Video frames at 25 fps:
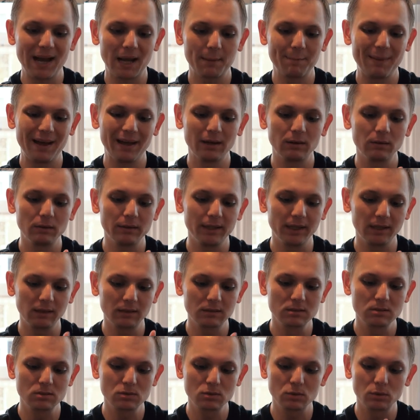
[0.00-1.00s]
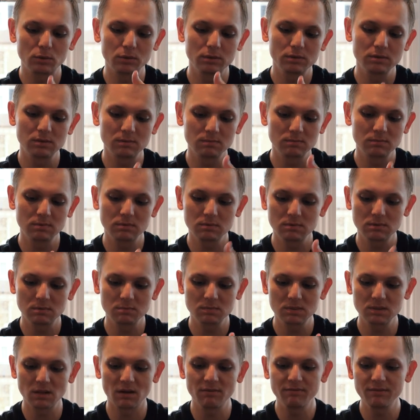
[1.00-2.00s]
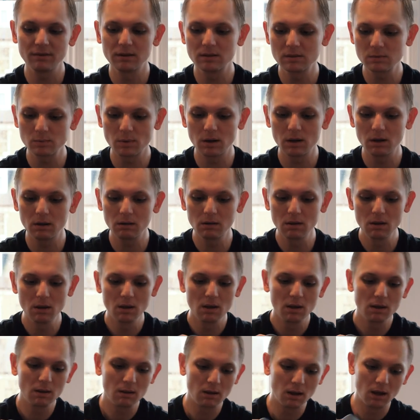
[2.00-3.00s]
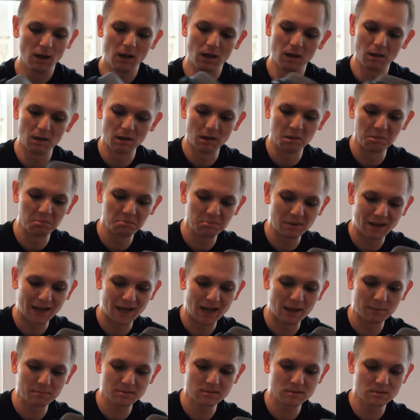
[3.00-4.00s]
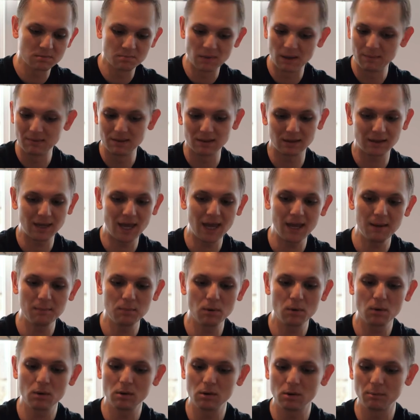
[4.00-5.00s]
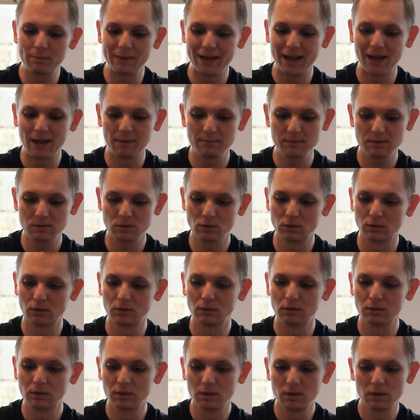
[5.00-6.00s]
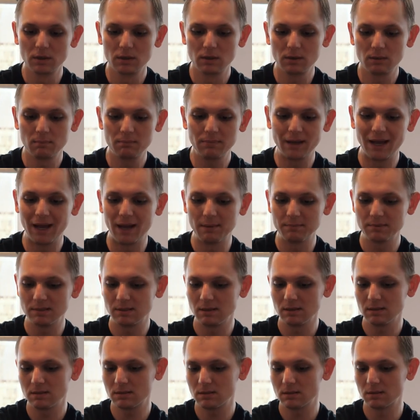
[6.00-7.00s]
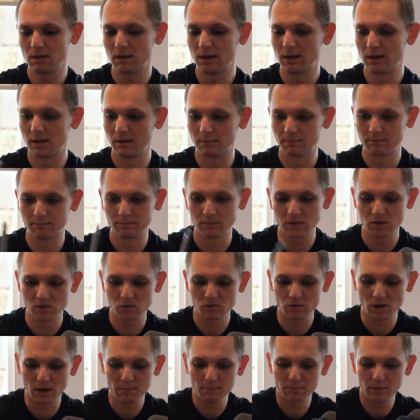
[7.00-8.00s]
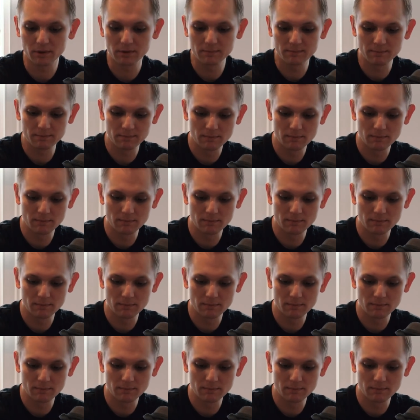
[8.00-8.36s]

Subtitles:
panel that you can store some stuff in as well. Perhaps maybe the cable, or perhaps this tripod.